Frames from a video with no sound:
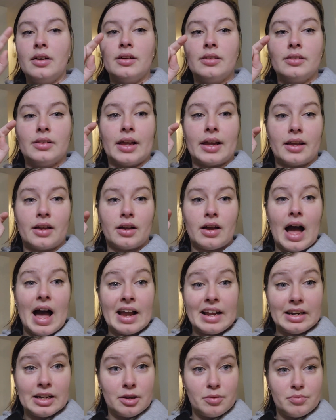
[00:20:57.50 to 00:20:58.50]
like
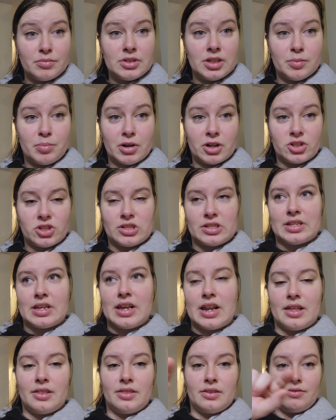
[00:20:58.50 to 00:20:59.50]
item to purchase
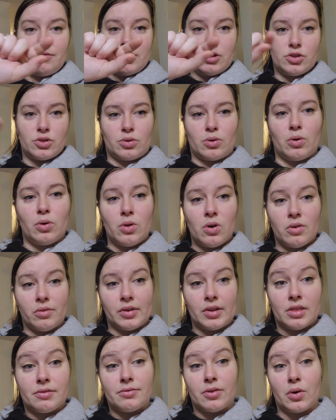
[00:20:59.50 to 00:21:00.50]
it and if you scroll
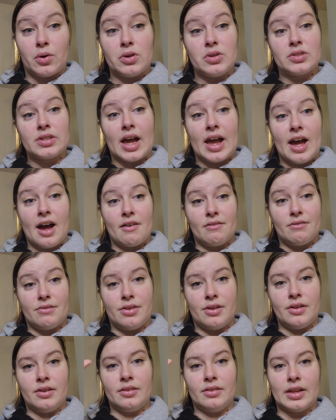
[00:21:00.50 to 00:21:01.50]
over in the photos I have
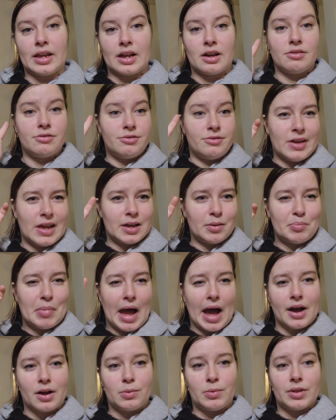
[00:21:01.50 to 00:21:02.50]
like a fake
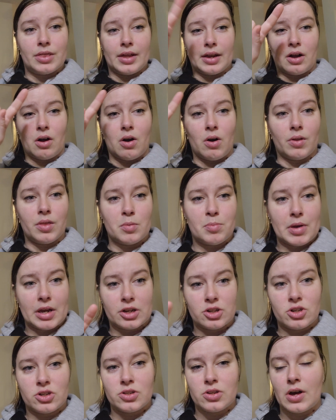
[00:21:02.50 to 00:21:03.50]
back with like all the
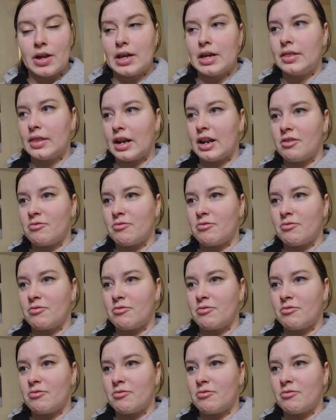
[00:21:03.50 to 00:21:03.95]
pictures on it that